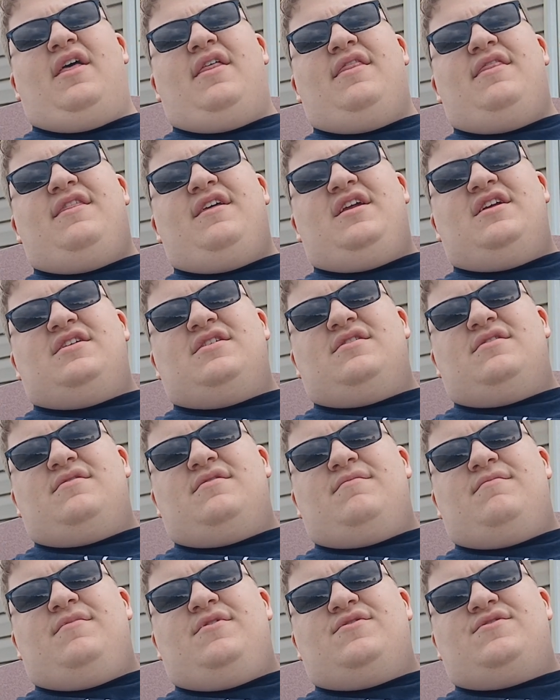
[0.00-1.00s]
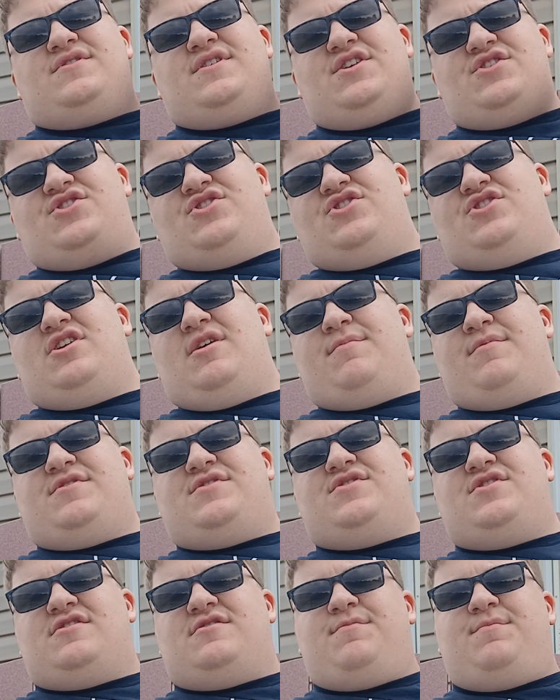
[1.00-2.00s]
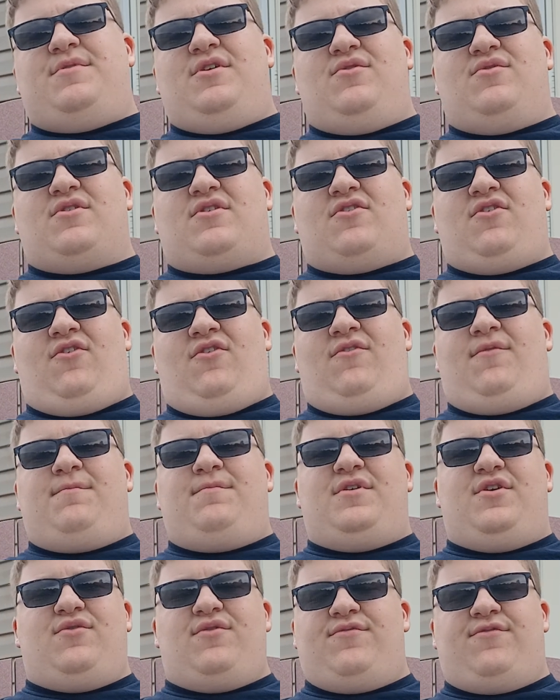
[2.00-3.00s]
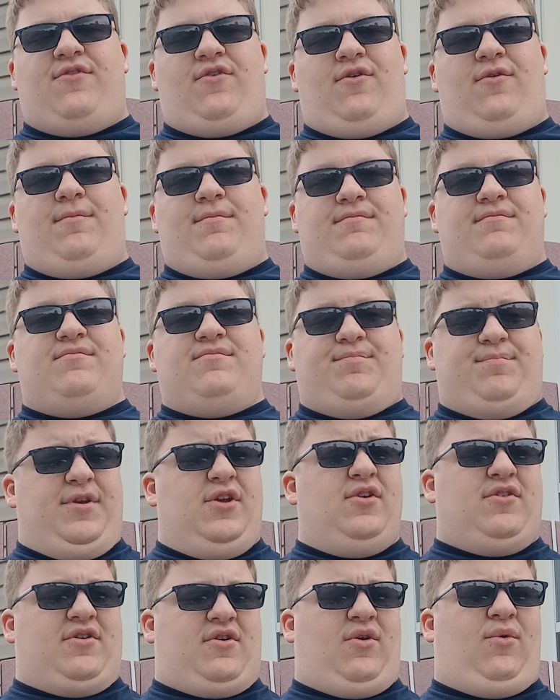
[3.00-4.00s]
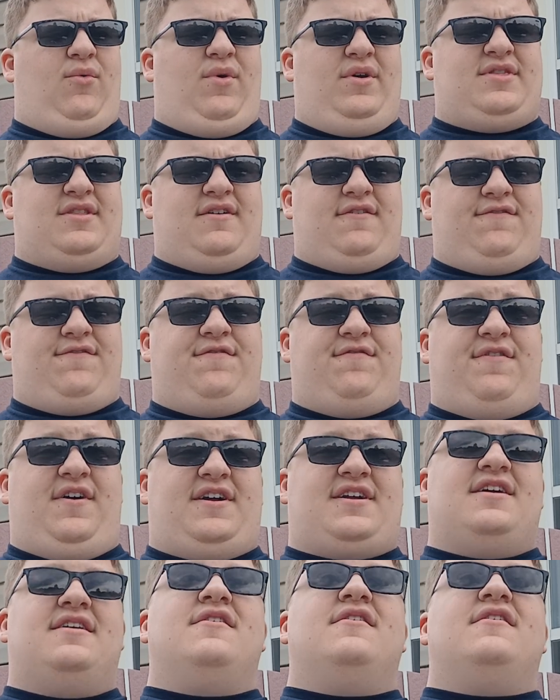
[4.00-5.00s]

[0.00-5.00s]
The musicianship is just beautiful. What the fuck?